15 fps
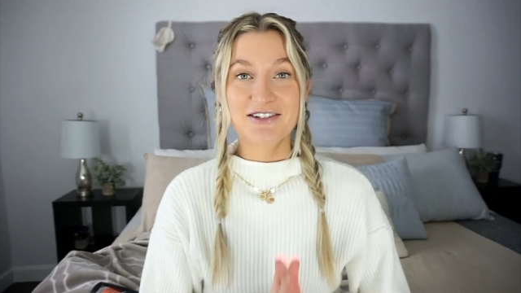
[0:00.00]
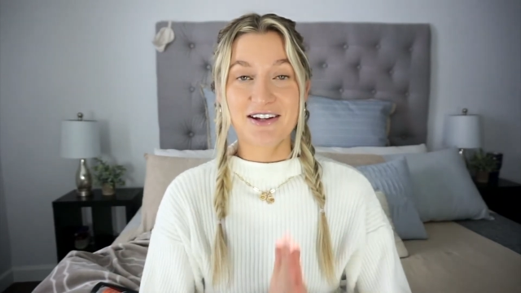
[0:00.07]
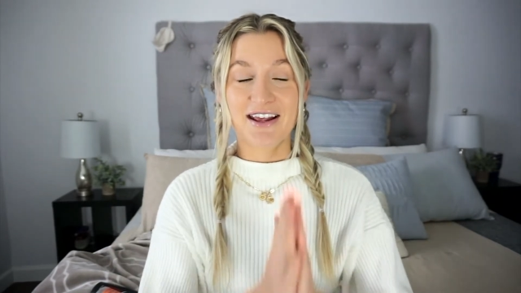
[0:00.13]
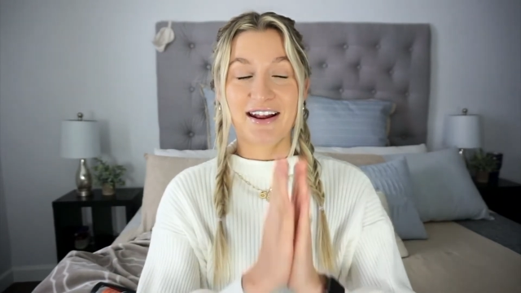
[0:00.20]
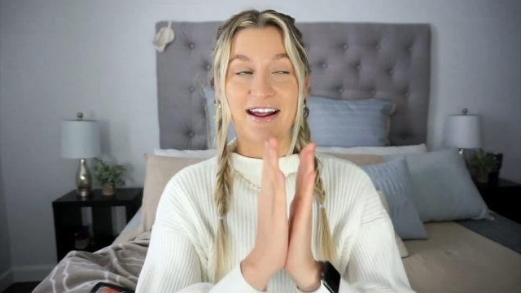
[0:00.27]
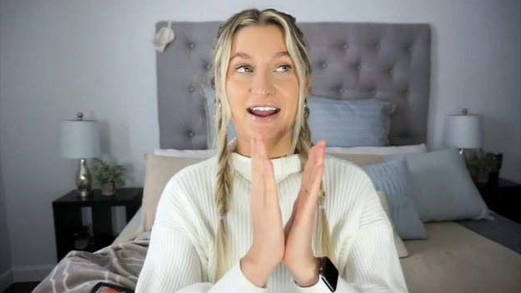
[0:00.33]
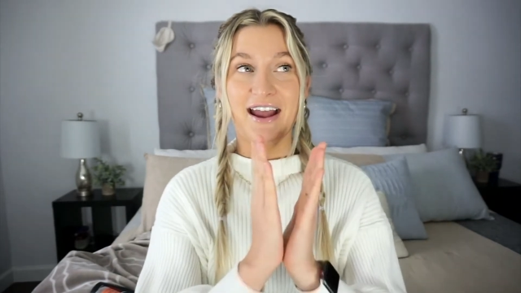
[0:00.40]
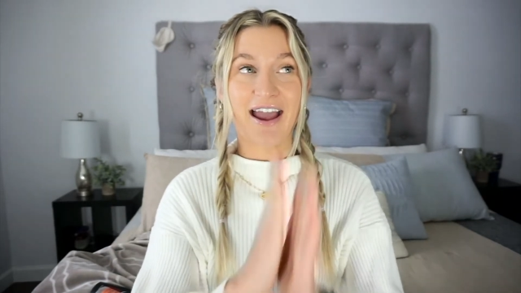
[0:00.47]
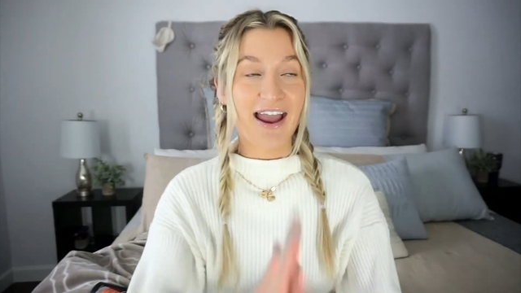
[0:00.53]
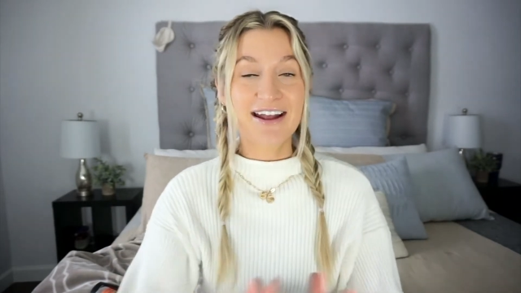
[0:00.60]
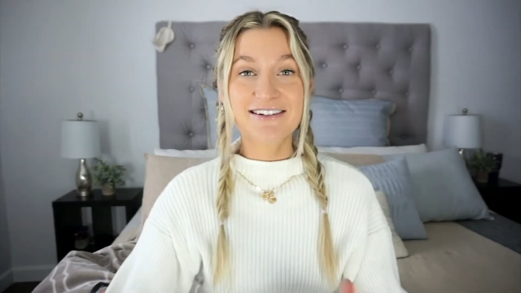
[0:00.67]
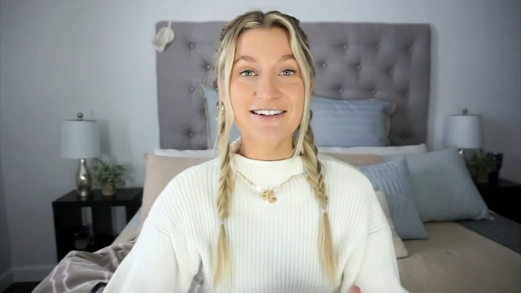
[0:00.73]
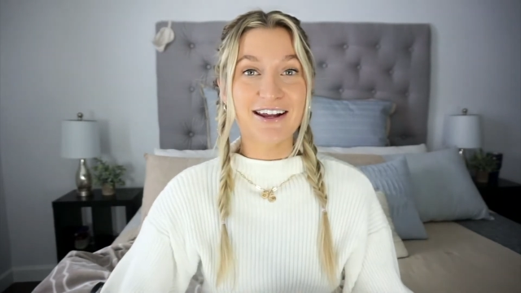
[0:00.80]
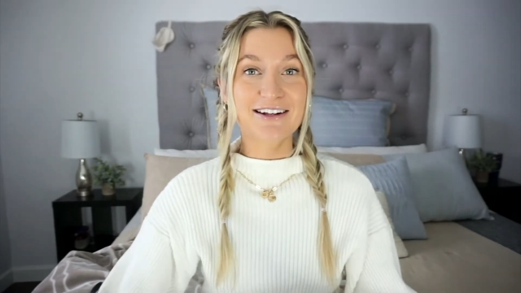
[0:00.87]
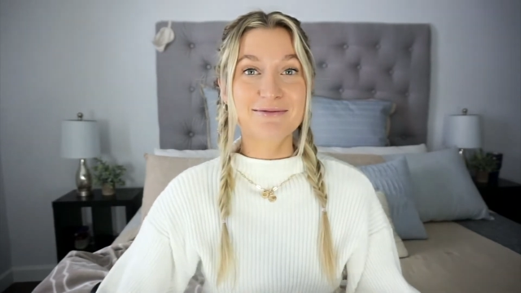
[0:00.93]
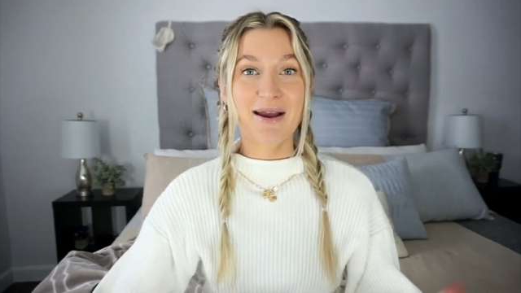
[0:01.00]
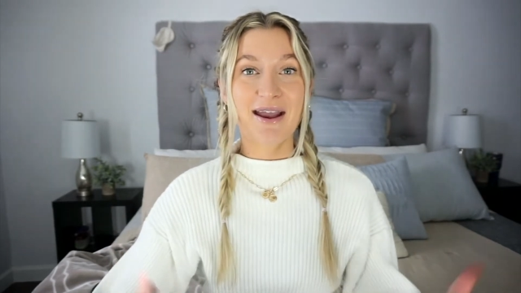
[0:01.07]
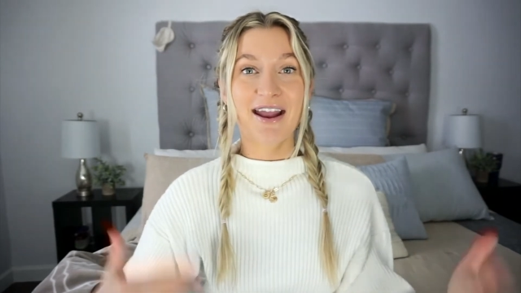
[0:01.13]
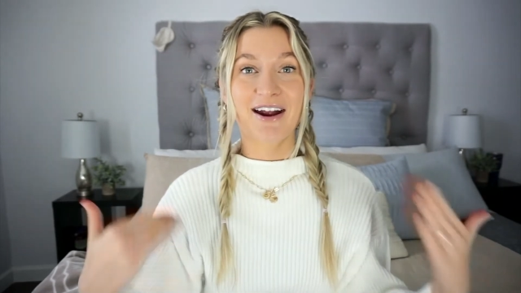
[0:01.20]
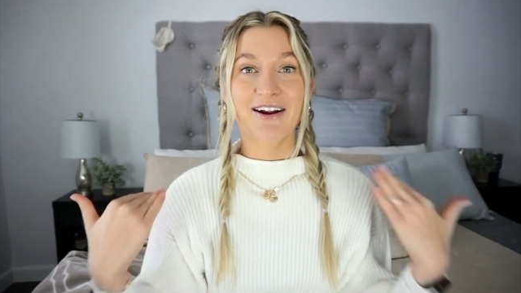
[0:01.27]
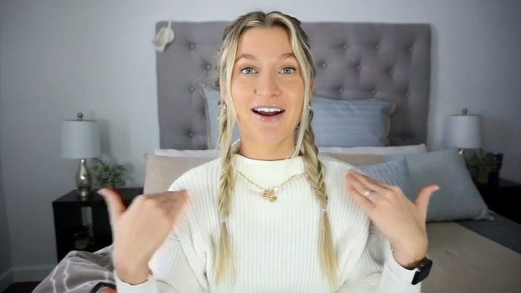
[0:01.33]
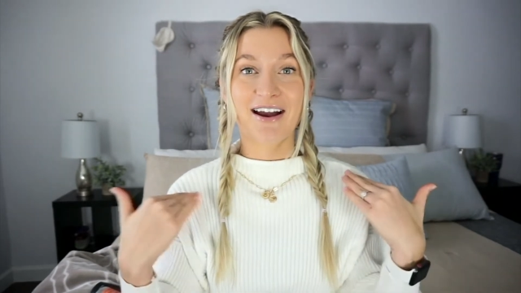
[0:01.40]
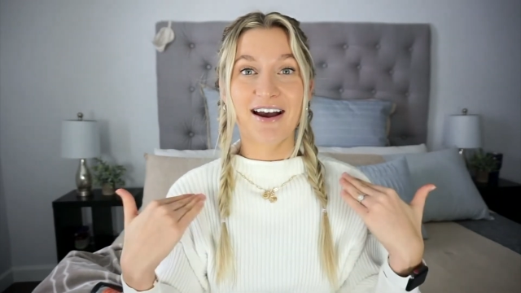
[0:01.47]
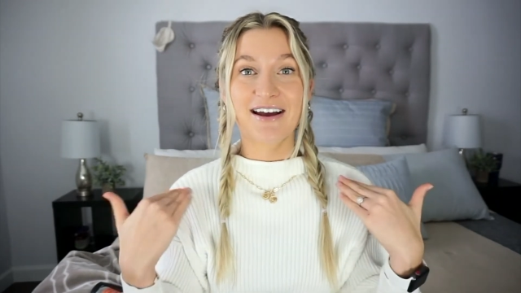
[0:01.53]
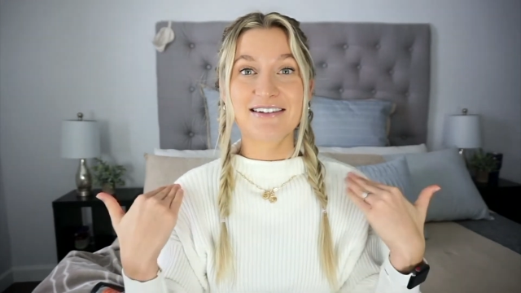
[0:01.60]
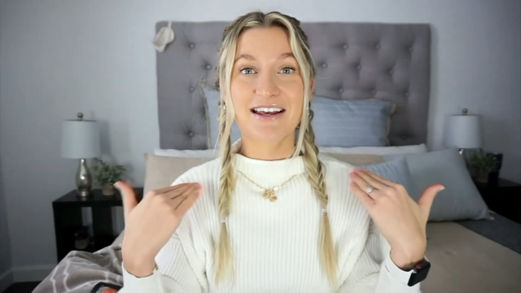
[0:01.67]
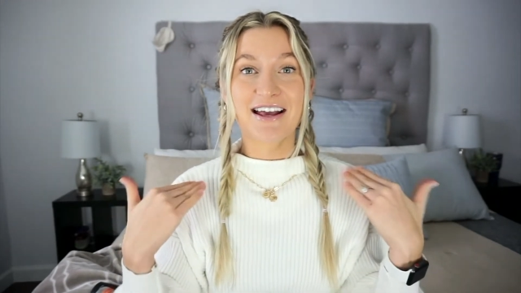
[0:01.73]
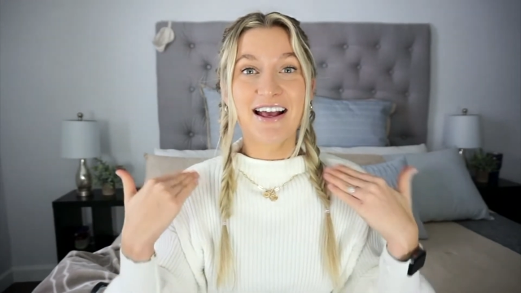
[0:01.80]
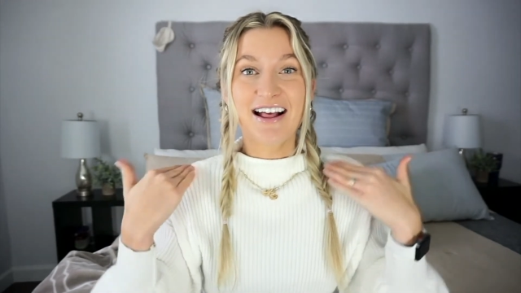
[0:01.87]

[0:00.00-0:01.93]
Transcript: and I had to get my hair cut